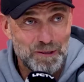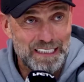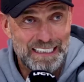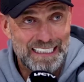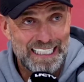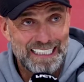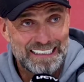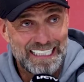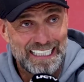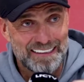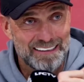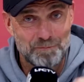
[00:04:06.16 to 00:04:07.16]
really like
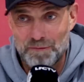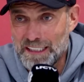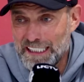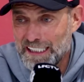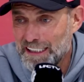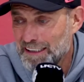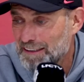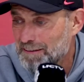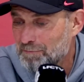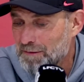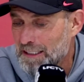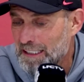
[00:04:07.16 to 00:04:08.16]
that. And
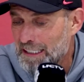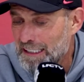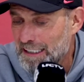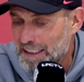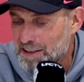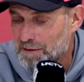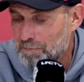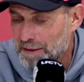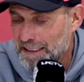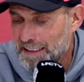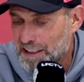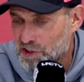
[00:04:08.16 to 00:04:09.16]
it's a
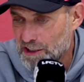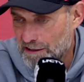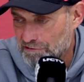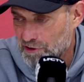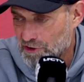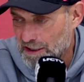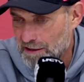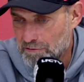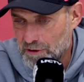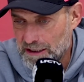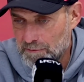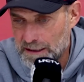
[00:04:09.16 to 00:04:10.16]
big gesture, I have to say,
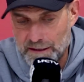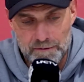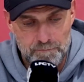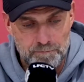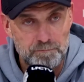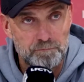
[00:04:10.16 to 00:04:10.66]
really big.